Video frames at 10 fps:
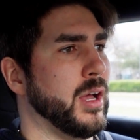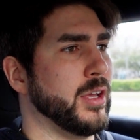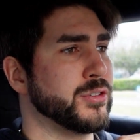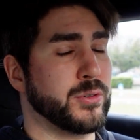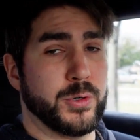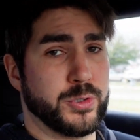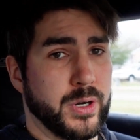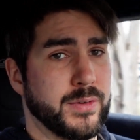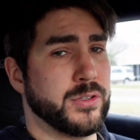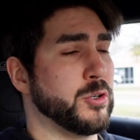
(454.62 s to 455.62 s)

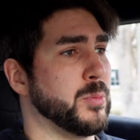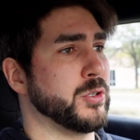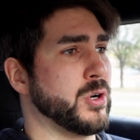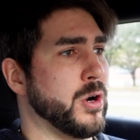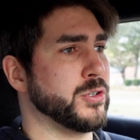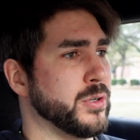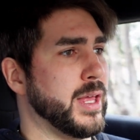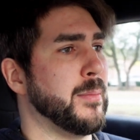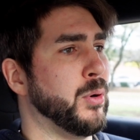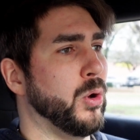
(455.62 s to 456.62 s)
screw-driven supercharger
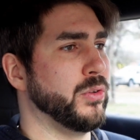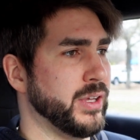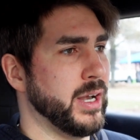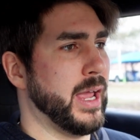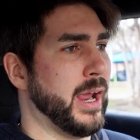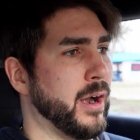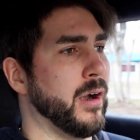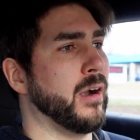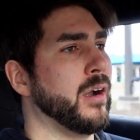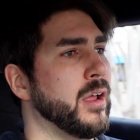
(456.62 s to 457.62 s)
that pulls in air